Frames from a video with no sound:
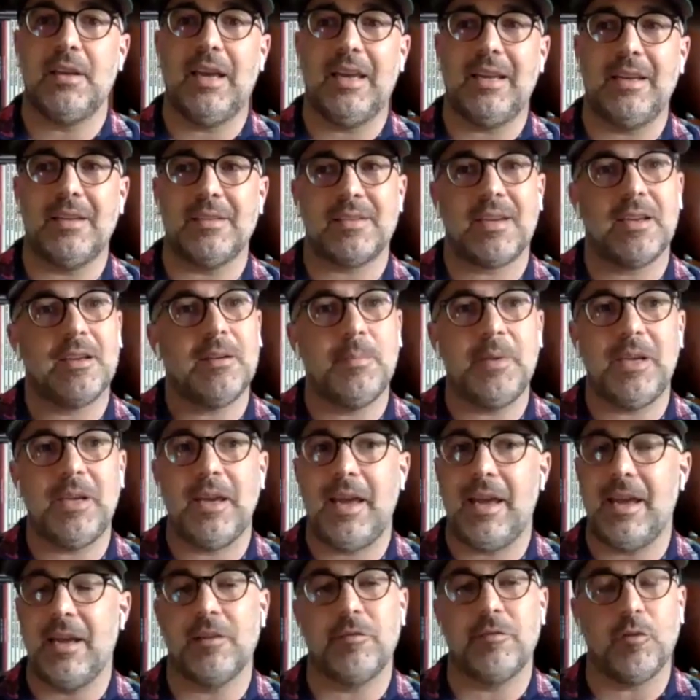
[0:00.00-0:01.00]
And it's going to be a
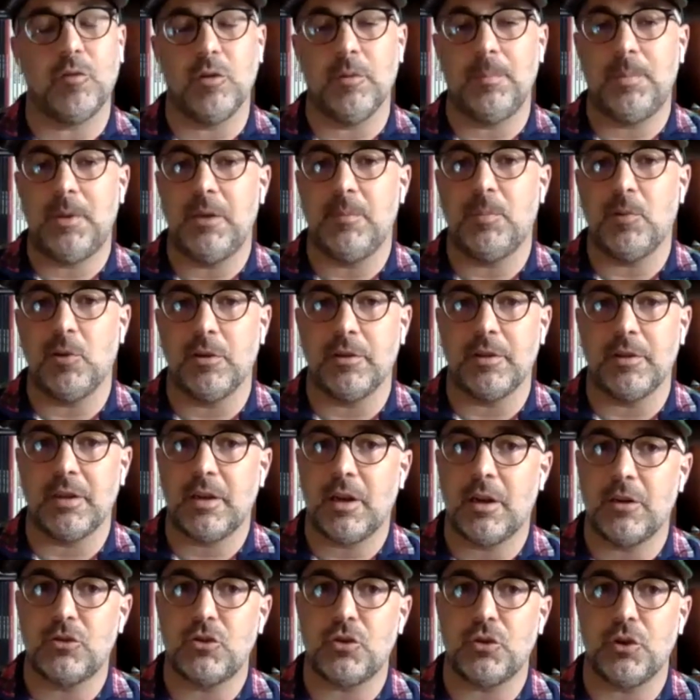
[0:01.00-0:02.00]
handful of people in the
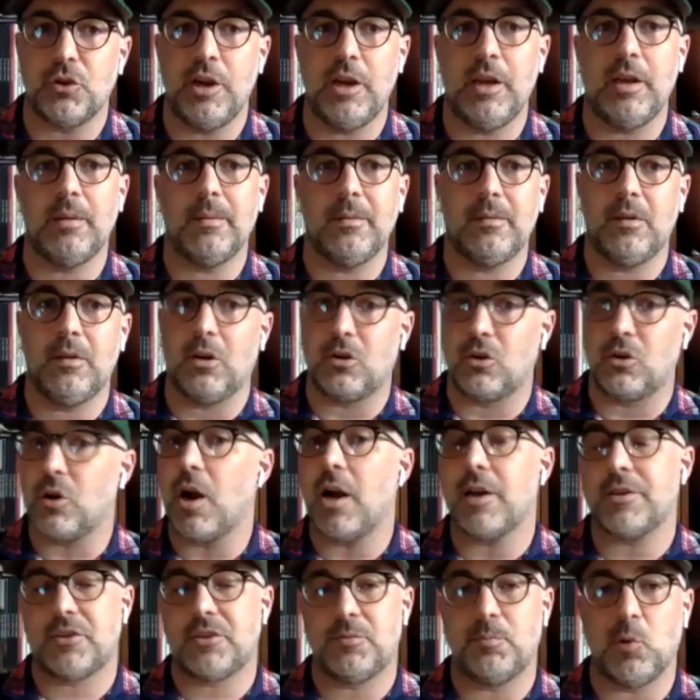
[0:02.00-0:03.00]
country
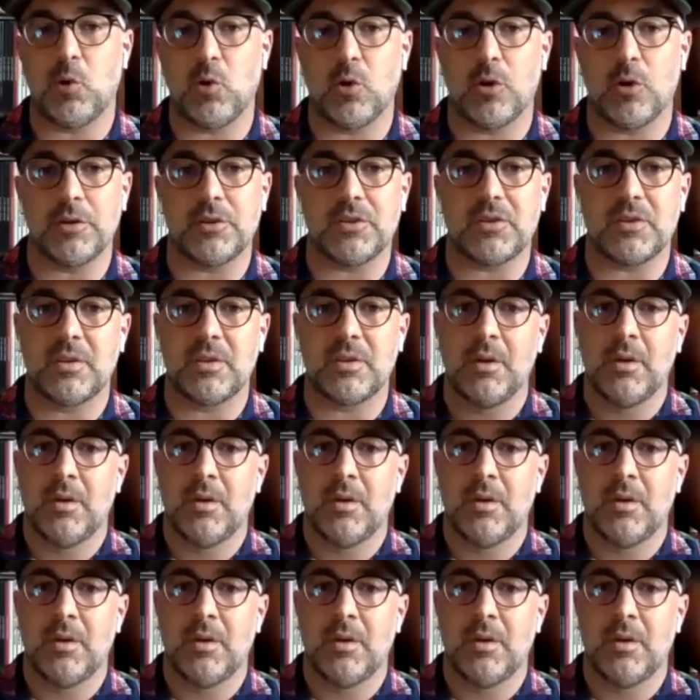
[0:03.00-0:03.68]
across sports.